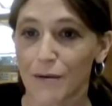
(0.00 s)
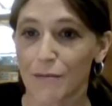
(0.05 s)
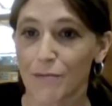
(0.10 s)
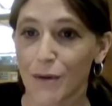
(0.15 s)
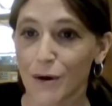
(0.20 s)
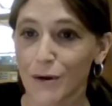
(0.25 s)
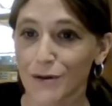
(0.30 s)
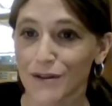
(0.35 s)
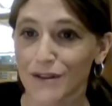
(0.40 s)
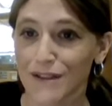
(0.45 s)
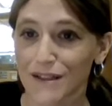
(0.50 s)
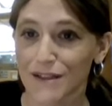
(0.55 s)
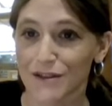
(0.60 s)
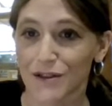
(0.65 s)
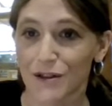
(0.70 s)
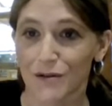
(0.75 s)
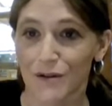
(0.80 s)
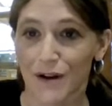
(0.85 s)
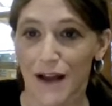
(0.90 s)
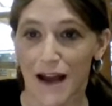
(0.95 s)
most things
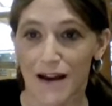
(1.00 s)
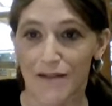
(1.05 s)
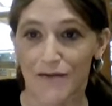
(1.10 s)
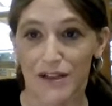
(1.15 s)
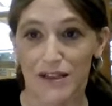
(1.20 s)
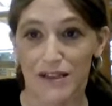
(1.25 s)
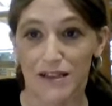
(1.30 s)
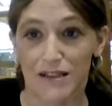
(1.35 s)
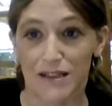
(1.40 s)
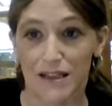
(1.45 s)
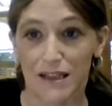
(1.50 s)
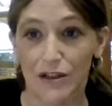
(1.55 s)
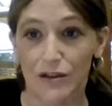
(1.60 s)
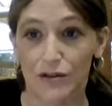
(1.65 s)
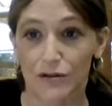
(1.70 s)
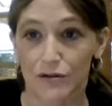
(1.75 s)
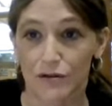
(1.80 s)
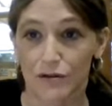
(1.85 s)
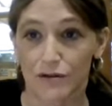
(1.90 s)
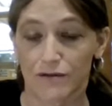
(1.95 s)
don't have a
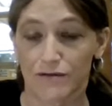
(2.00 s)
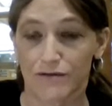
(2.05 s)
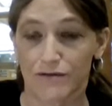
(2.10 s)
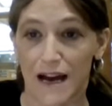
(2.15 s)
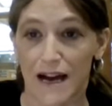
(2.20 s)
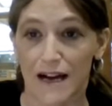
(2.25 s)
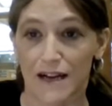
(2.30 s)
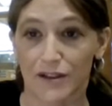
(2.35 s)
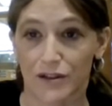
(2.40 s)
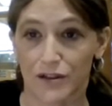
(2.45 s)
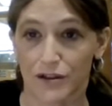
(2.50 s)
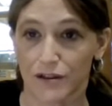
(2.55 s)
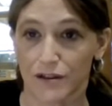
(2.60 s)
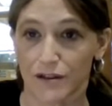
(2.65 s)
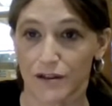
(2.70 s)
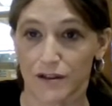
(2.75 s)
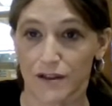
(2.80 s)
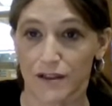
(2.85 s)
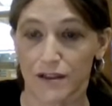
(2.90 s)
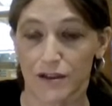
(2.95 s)
single
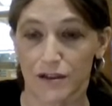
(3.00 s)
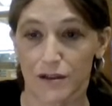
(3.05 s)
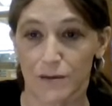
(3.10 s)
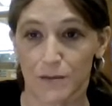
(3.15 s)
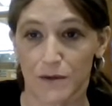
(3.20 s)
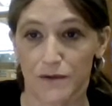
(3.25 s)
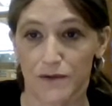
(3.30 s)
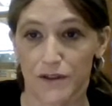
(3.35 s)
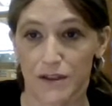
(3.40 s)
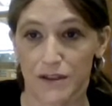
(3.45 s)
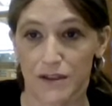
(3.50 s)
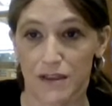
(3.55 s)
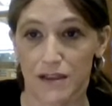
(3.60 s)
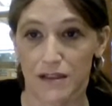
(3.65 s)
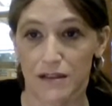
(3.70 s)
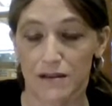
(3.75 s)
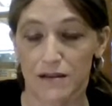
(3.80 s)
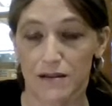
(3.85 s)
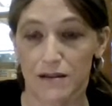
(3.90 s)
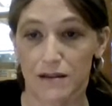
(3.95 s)
factor in terms of
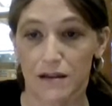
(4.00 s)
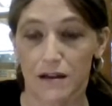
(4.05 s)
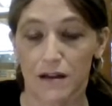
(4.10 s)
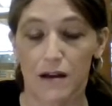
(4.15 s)
disease